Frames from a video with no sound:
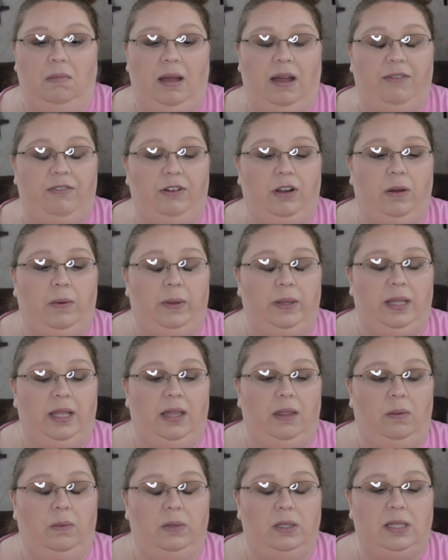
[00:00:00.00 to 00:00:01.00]
I forgot what the
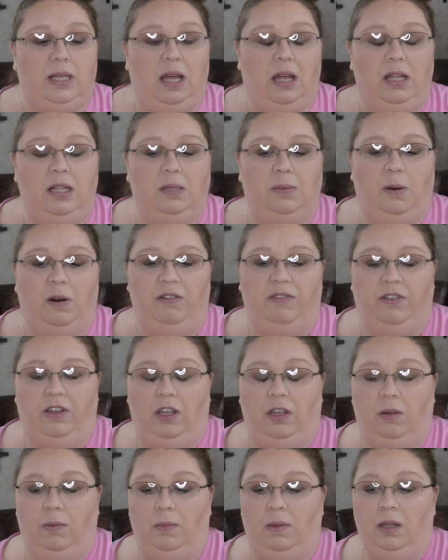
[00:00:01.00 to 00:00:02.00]
other one's called. It's
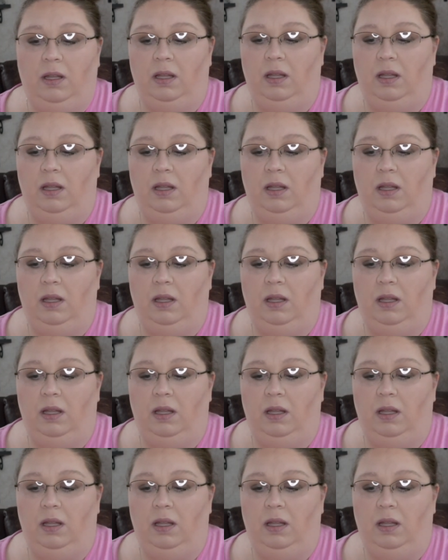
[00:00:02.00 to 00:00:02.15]
perfume.